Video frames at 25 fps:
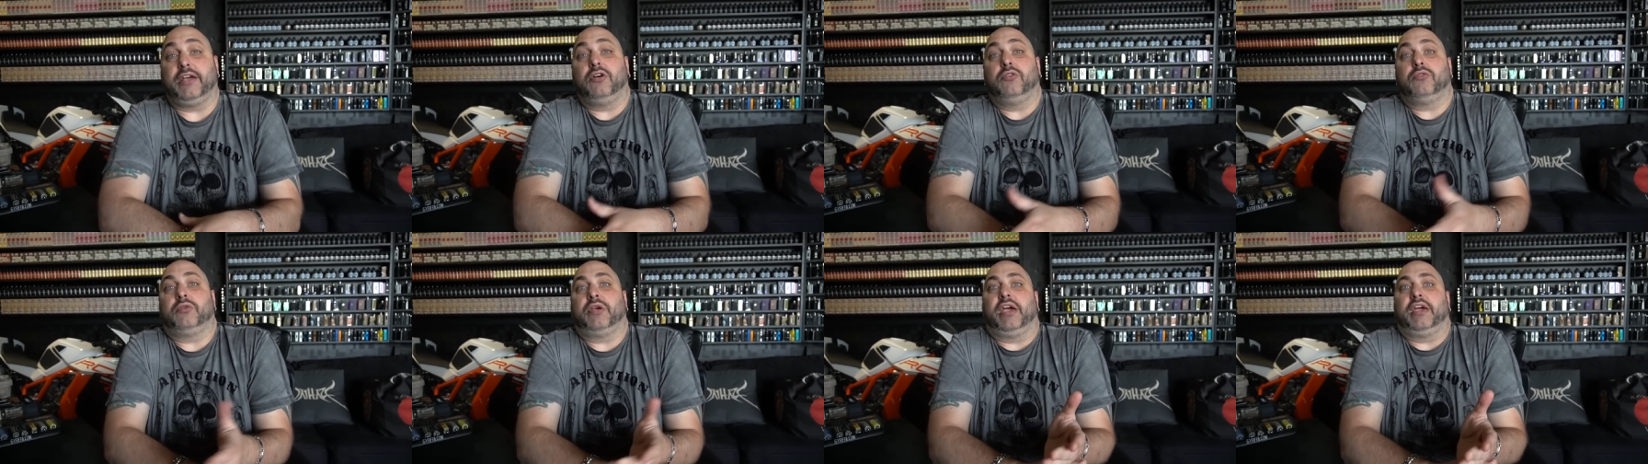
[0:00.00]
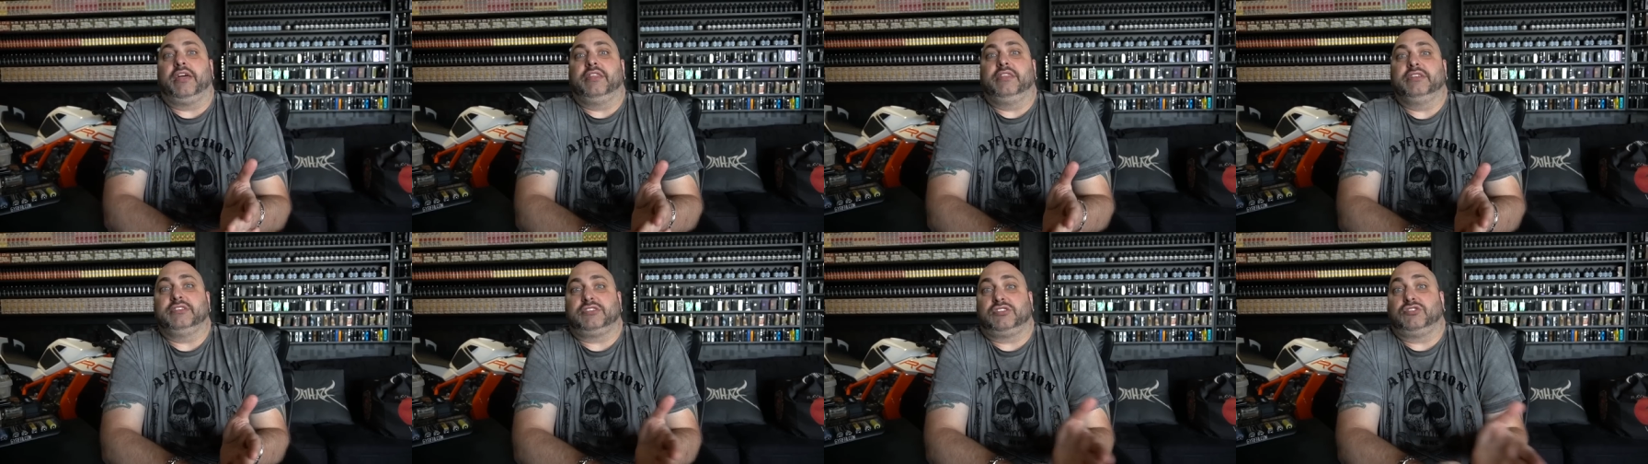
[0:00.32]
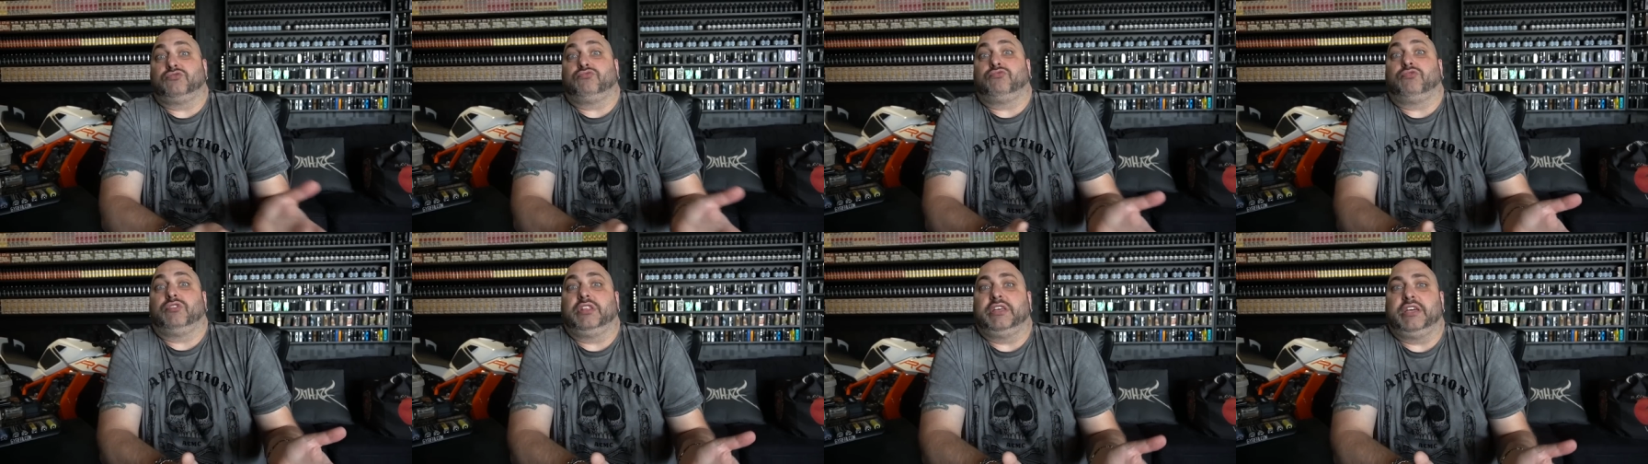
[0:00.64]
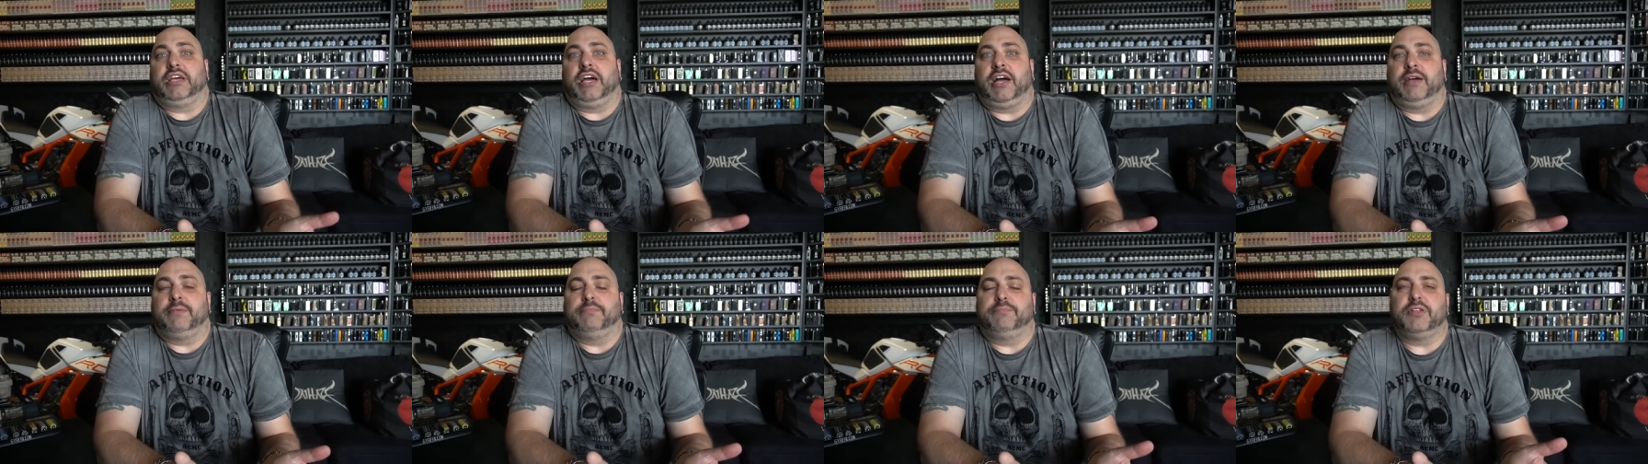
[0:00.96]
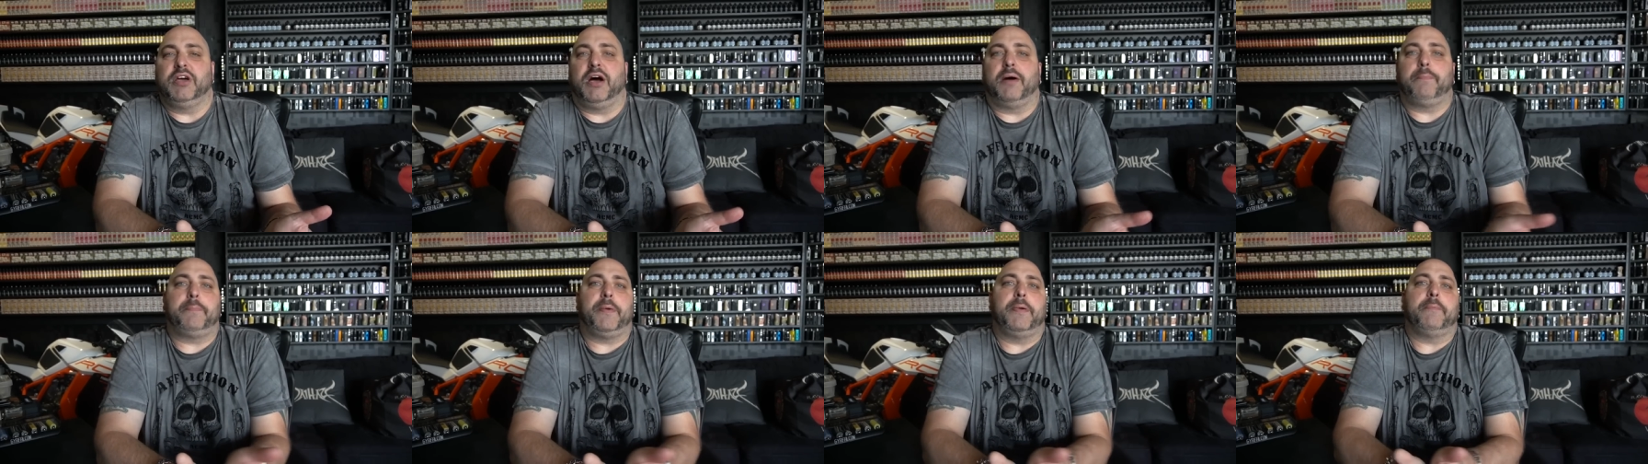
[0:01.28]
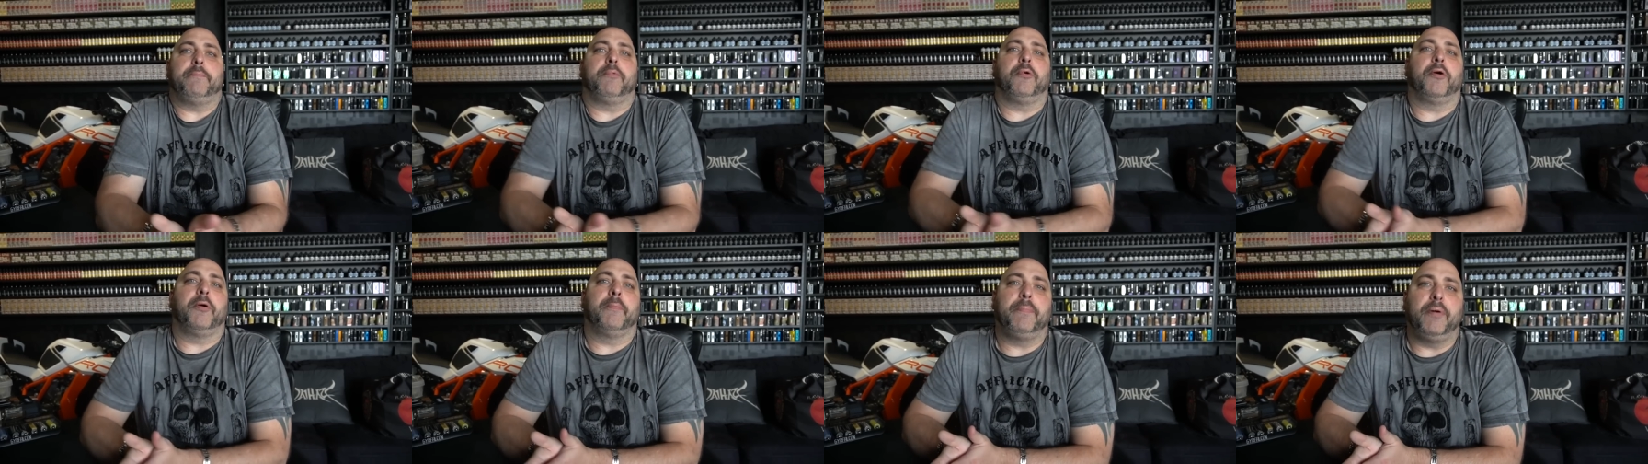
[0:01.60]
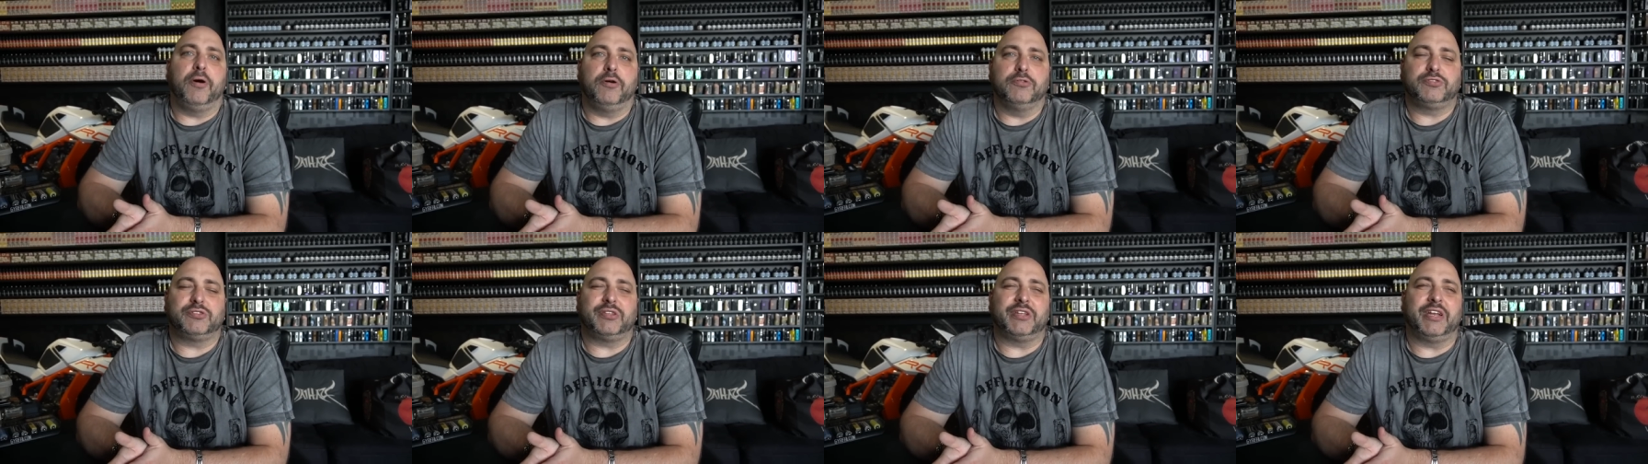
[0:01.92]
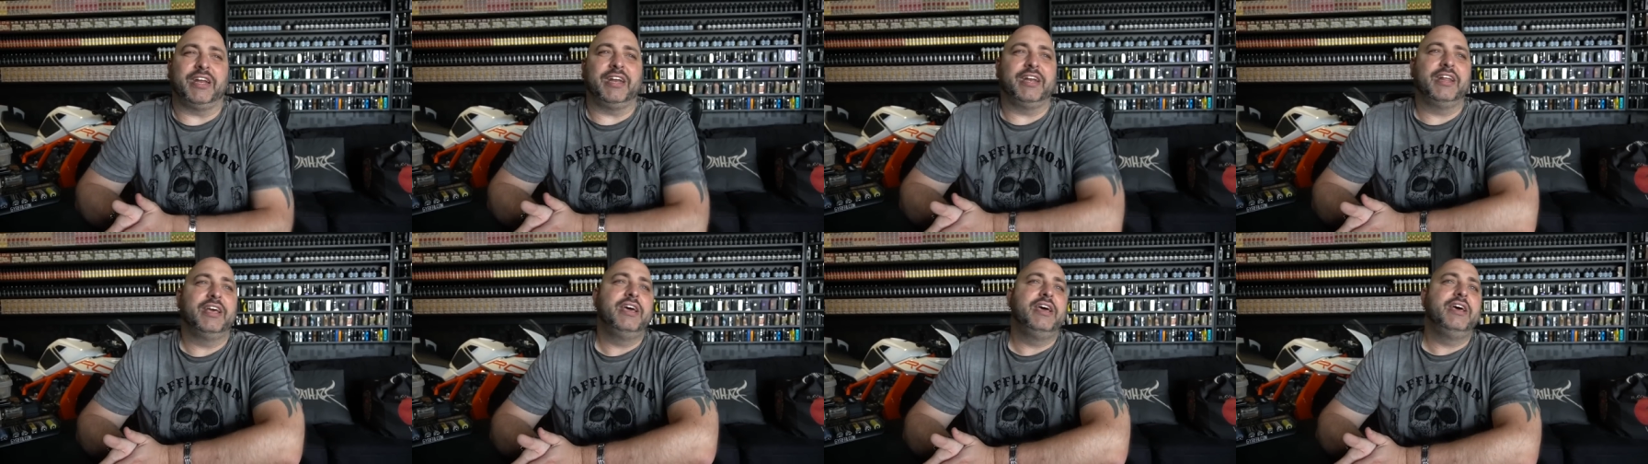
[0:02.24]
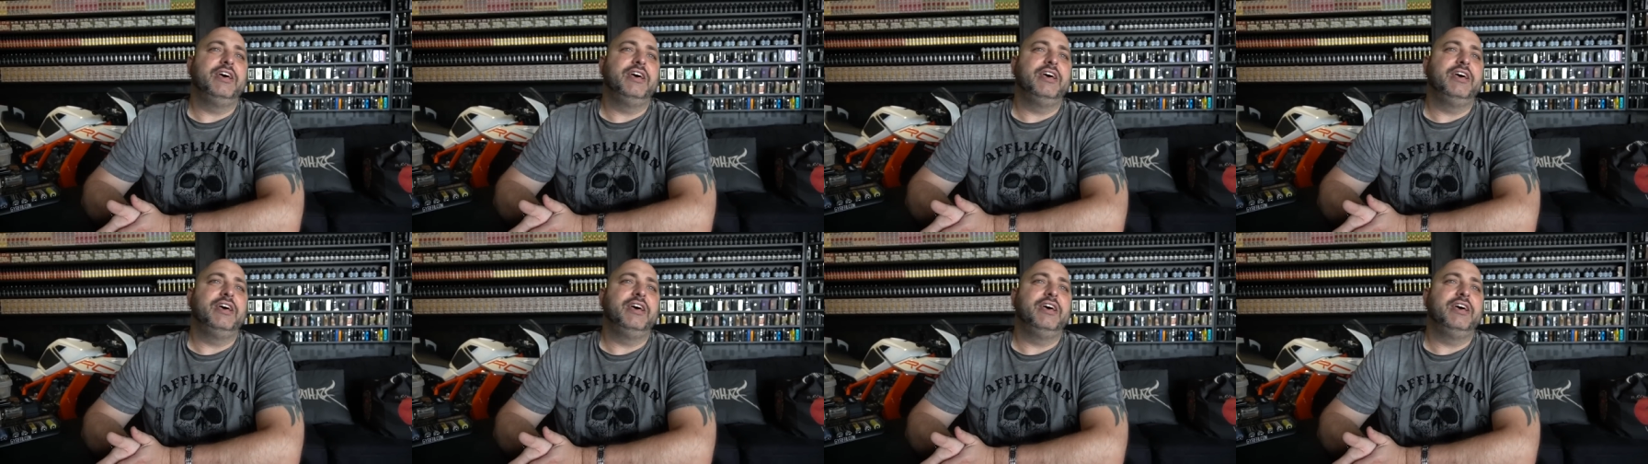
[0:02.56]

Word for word: okay, this is really hyped up. People are posting it.